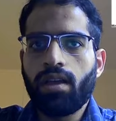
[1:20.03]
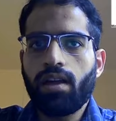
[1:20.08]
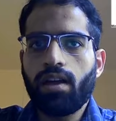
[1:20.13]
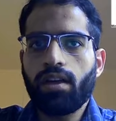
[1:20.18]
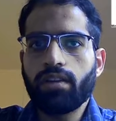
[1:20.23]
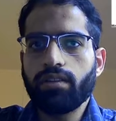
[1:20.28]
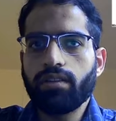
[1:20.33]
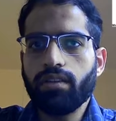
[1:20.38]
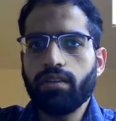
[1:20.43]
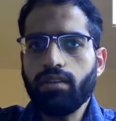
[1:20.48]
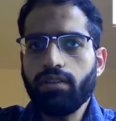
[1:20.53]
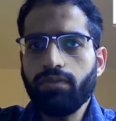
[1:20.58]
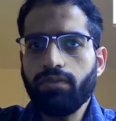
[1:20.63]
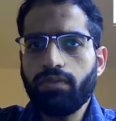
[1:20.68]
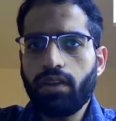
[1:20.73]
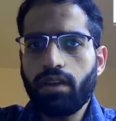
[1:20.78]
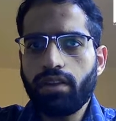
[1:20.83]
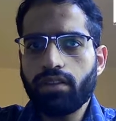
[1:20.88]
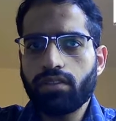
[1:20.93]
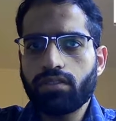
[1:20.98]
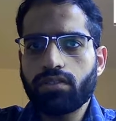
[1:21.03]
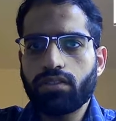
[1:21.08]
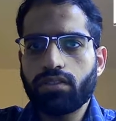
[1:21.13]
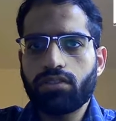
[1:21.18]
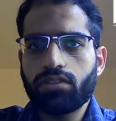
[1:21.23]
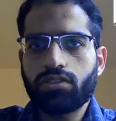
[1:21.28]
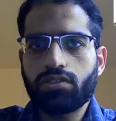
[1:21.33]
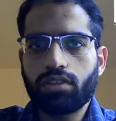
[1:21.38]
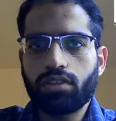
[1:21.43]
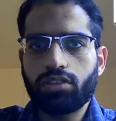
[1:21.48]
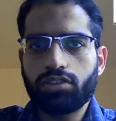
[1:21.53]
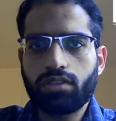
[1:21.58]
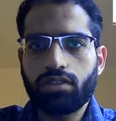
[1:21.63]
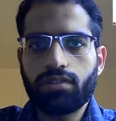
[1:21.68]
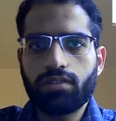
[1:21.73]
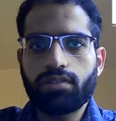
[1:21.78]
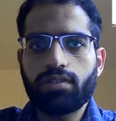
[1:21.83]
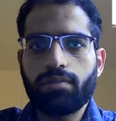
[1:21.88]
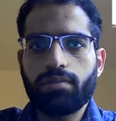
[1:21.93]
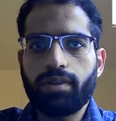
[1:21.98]
Identifying such
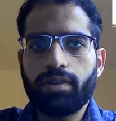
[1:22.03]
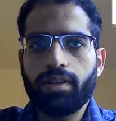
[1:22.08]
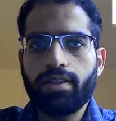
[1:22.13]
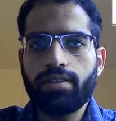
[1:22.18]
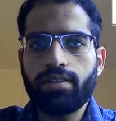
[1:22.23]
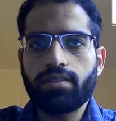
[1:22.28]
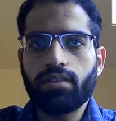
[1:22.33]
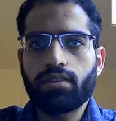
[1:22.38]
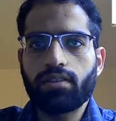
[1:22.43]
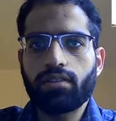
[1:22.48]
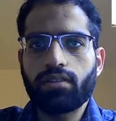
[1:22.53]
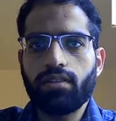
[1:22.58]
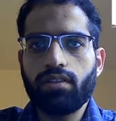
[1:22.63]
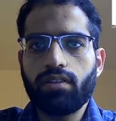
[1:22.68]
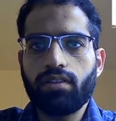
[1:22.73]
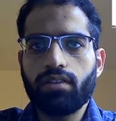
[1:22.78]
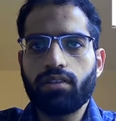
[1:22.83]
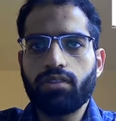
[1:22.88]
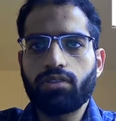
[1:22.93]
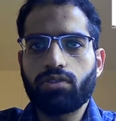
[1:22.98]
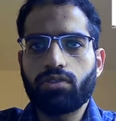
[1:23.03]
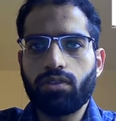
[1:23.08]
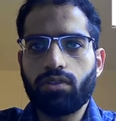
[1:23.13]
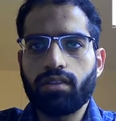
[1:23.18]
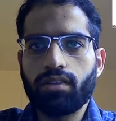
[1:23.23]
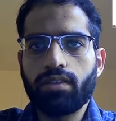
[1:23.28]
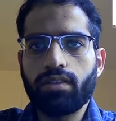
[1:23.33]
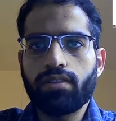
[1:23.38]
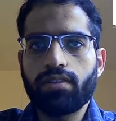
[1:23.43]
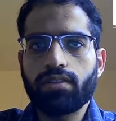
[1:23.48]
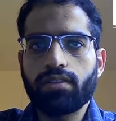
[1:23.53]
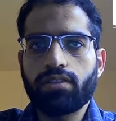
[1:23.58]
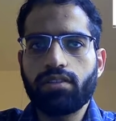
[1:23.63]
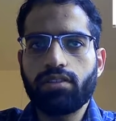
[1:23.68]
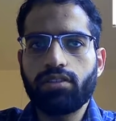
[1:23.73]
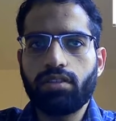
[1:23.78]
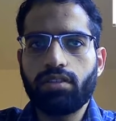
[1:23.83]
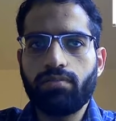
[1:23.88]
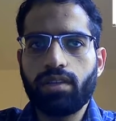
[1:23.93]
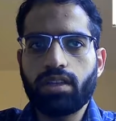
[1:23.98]
structures plays a critical role in
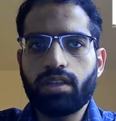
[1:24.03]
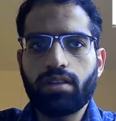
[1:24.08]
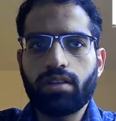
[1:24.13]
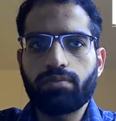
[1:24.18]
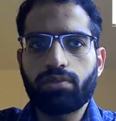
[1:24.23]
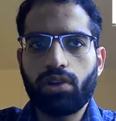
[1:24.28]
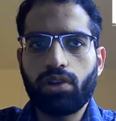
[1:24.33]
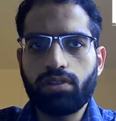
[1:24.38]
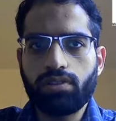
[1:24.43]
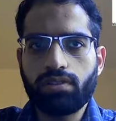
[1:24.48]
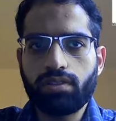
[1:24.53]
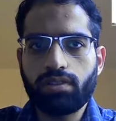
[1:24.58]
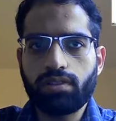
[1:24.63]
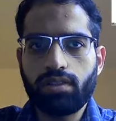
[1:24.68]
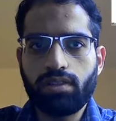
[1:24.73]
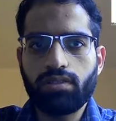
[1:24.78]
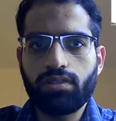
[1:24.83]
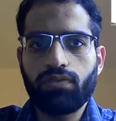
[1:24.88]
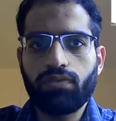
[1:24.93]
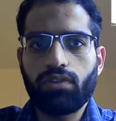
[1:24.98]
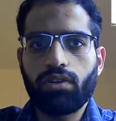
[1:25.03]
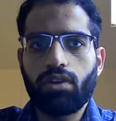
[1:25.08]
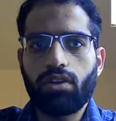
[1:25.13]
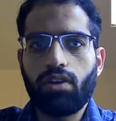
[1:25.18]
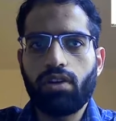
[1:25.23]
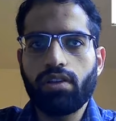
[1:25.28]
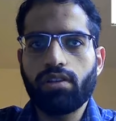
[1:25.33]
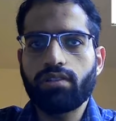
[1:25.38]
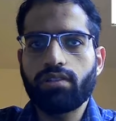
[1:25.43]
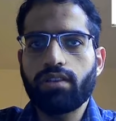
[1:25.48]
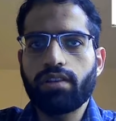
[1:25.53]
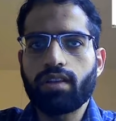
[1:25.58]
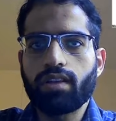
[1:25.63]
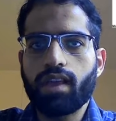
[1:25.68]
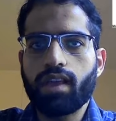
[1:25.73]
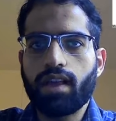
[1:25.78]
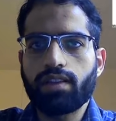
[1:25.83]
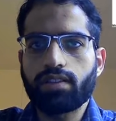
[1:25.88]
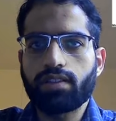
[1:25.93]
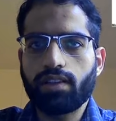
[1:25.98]
decision-making processes for oil and
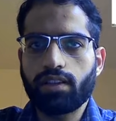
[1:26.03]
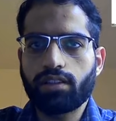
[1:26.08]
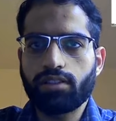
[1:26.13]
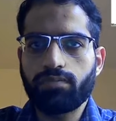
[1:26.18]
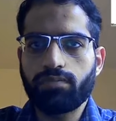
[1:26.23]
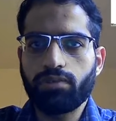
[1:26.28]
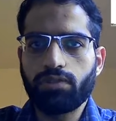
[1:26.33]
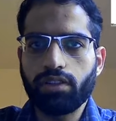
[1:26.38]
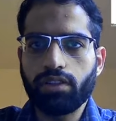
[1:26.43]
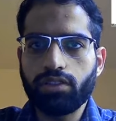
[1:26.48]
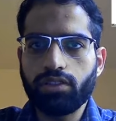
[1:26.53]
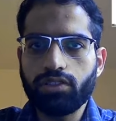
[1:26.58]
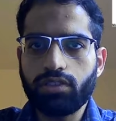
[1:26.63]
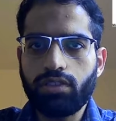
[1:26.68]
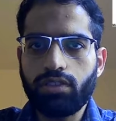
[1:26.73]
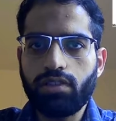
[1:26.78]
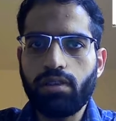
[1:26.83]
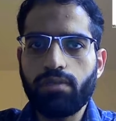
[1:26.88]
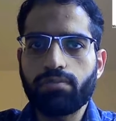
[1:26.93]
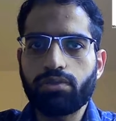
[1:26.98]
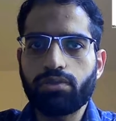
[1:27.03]
gas exploration,